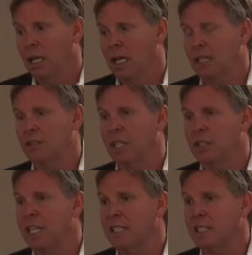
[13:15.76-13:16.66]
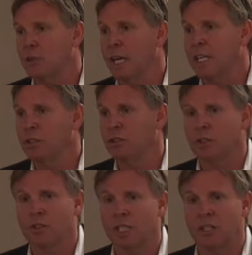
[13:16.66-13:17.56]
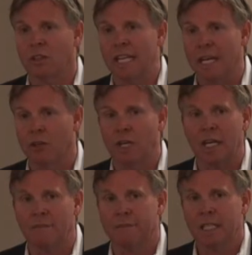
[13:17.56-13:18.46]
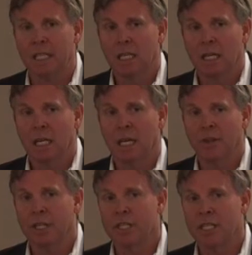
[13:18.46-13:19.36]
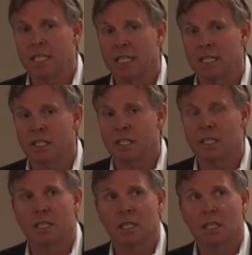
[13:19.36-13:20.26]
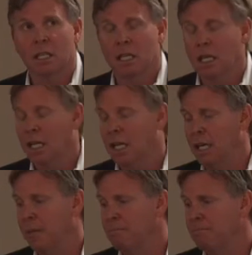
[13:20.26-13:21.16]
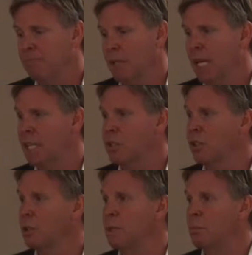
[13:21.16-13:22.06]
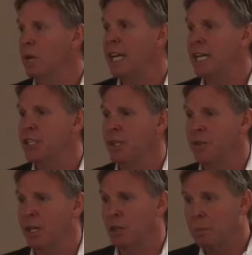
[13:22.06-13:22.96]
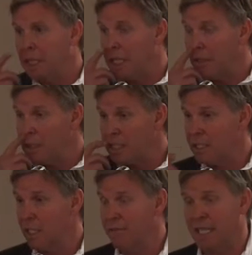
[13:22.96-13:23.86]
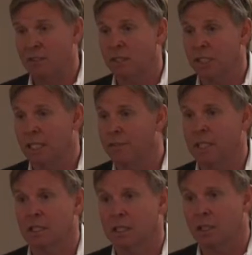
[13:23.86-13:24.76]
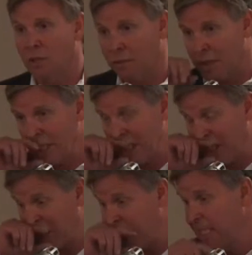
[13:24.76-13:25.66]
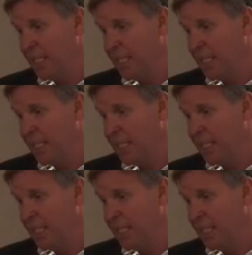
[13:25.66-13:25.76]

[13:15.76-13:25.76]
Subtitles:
Stereotactic radiosurgery or nanoknife. This is external beam radiation therapy, and this has advanced significantly over the years.